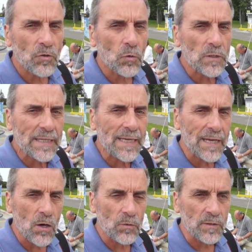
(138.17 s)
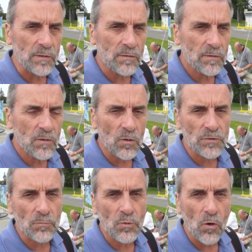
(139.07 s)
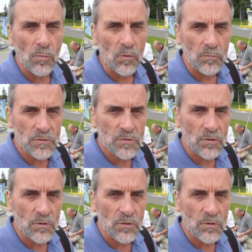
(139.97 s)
leaking out and causing problems,